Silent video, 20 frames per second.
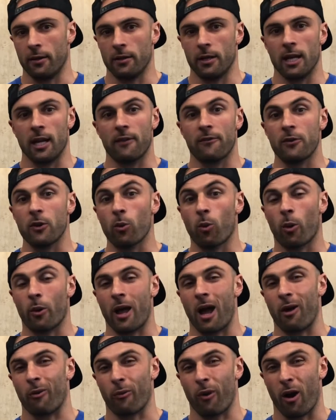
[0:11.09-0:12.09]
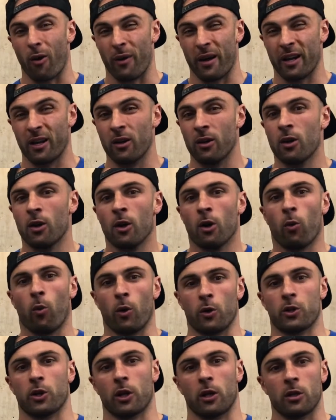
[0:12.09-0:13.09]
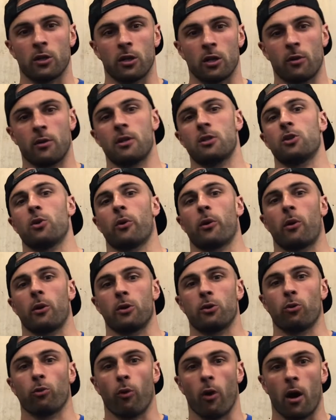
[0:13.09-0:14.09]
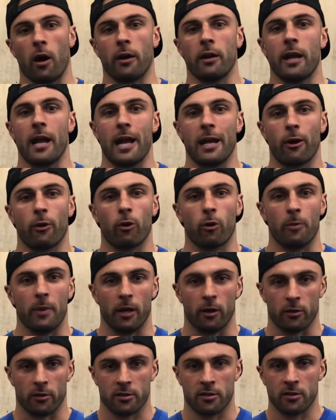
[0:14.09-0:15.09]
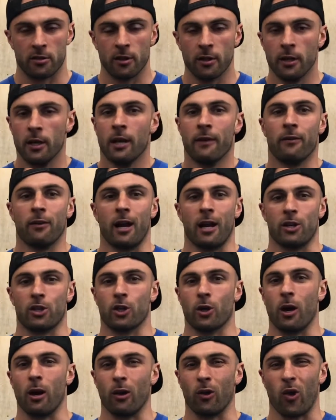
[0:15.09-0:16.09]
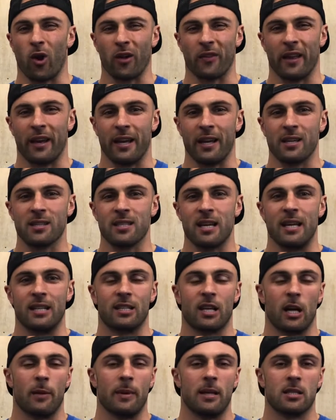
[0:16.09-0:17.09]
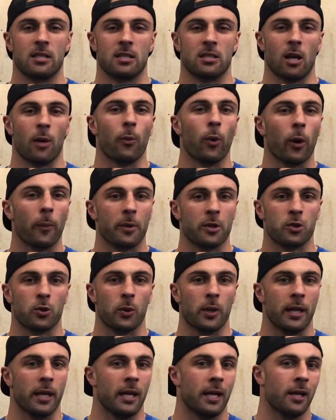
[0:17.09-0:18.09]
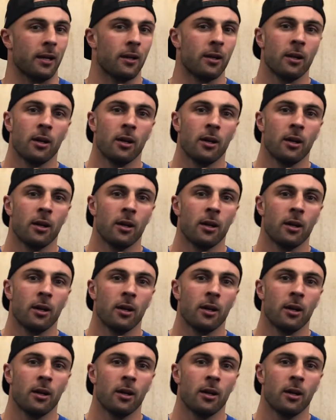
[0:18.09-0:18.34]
If you are not rowing, what you're gonna do is you're going to run 800 meters. If you're not sure how long that is, it's gonna be somewhere between